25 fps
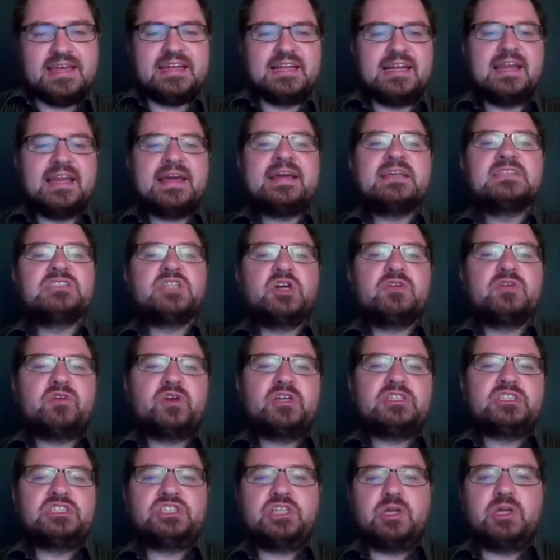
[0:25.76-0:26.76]
He glares
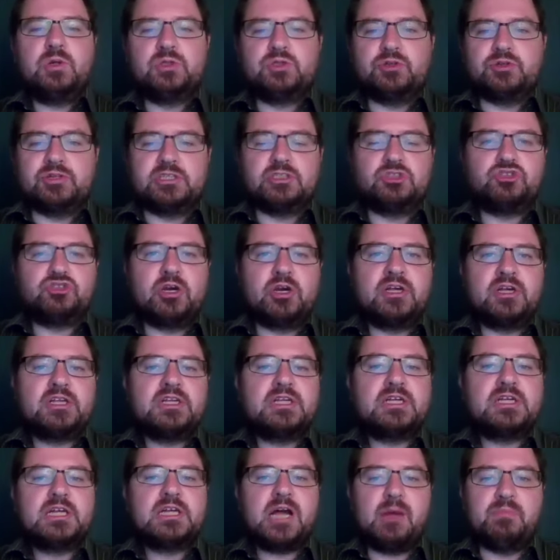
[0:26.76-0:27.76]
over his shoulder at a
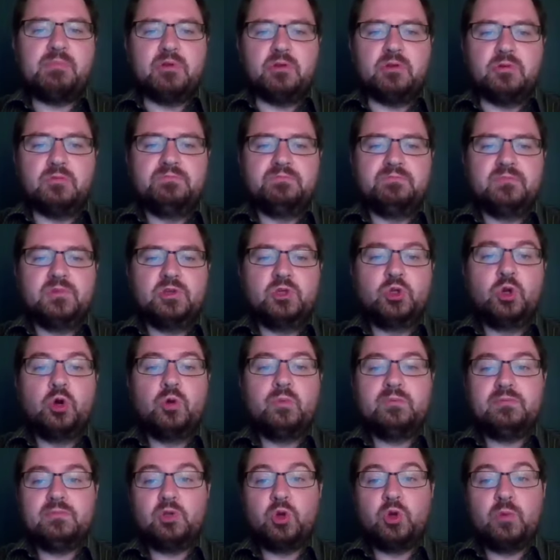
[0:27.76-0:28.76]
drunken couple,
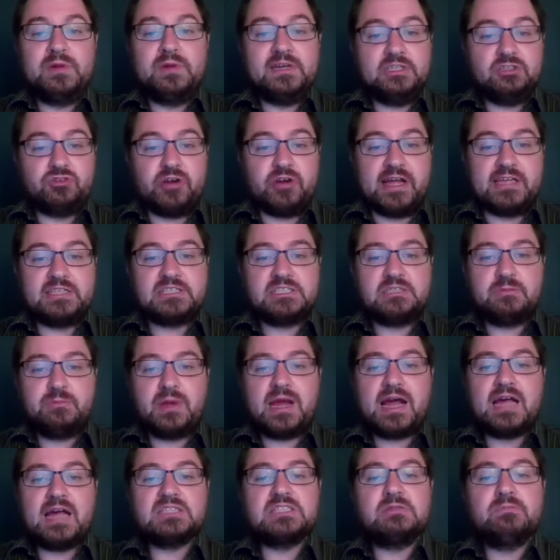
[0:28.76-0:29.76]
norm- normally
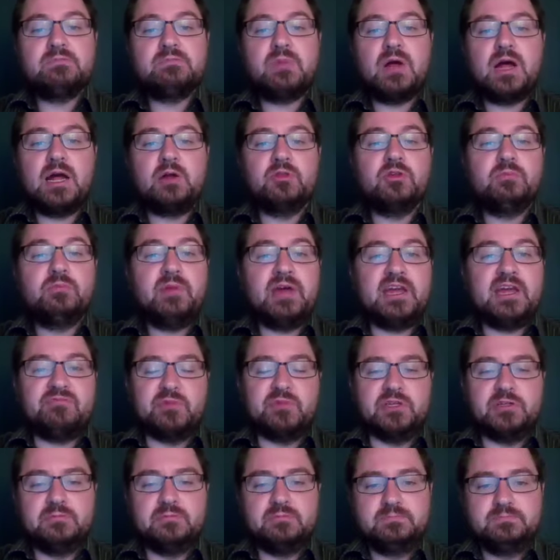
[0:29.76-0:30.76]
dressed, passing by on the
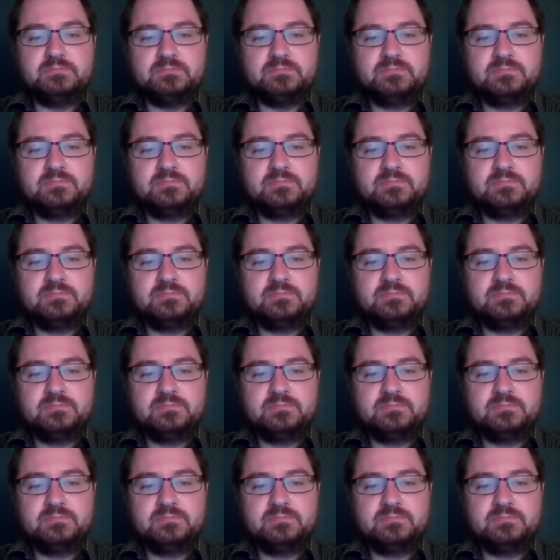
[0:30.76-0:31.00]
pavement.